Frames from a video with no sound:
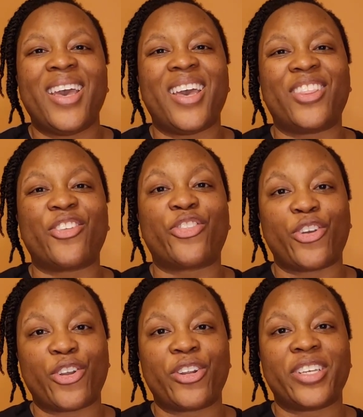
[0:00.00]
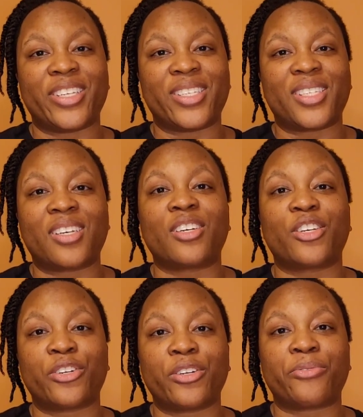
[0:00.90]
and the third is
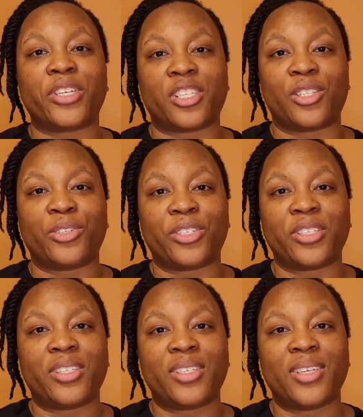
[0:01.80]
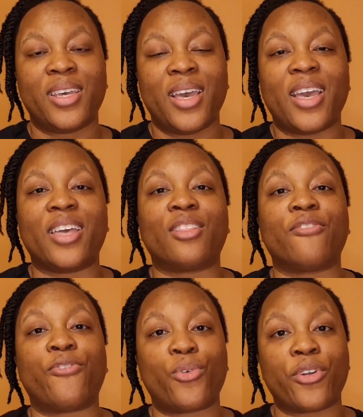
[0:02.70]
concurrent resolutions, and
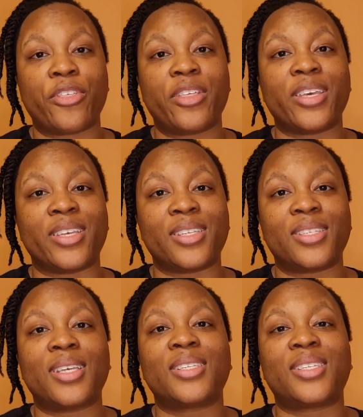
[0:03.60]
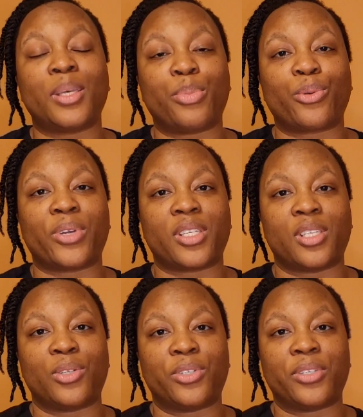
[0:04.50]
the fourth is simple
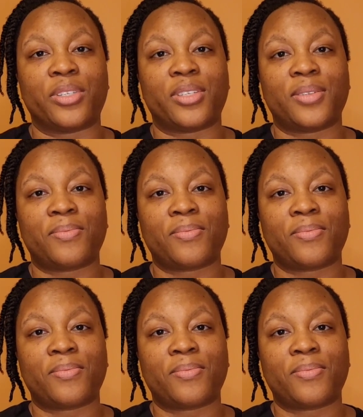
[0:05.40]
resolutions.